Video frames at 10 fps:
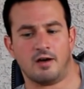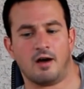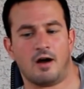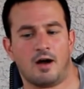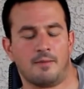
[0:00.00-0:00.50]

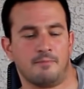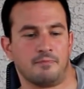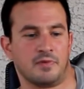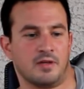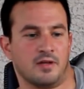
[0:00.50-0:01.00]

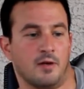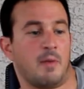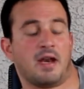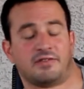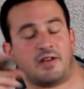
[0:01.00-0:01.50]

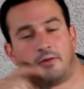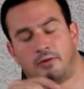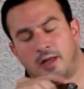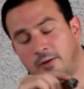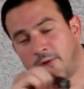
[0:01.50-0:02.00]
Man, it's not
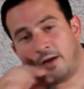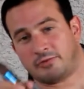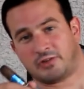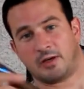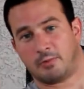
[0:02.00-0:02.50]
like when I was a kid.